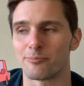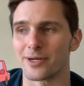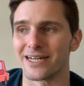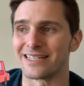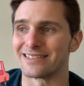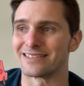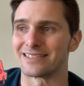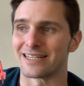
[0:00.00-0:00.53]

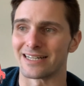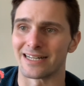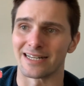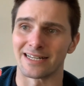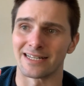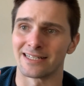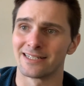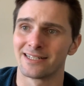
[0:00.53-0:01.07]
but
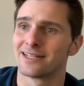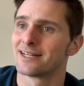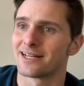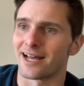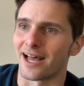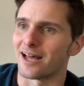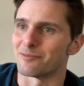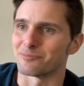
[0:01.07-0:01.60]

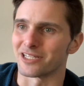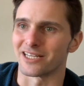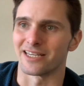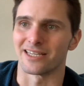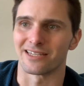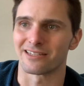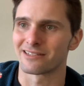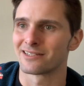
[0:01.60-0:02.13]
I'm
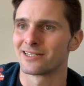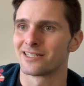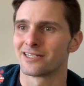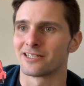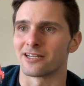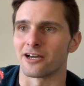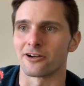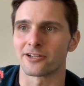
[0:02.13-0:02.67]
like,
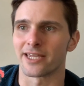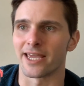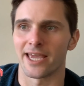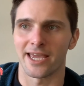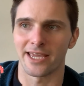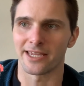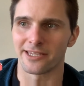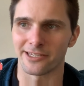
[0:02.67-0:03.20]

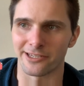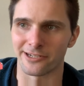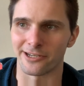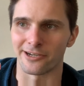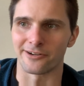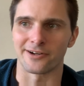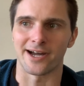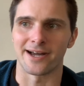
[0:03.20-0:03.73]
okay,
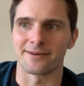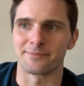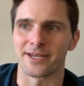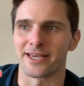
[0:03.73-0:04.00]
I'm